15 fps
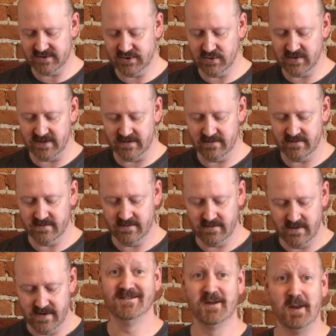Jordan,
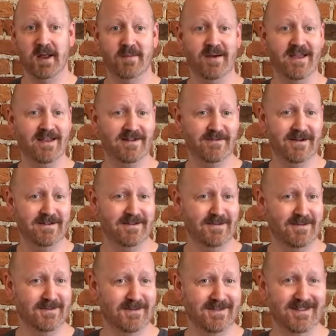am I
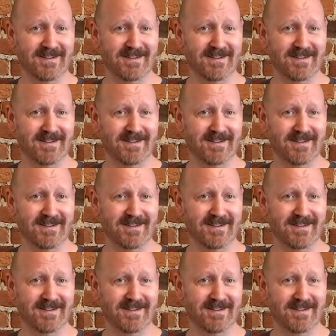ignorant?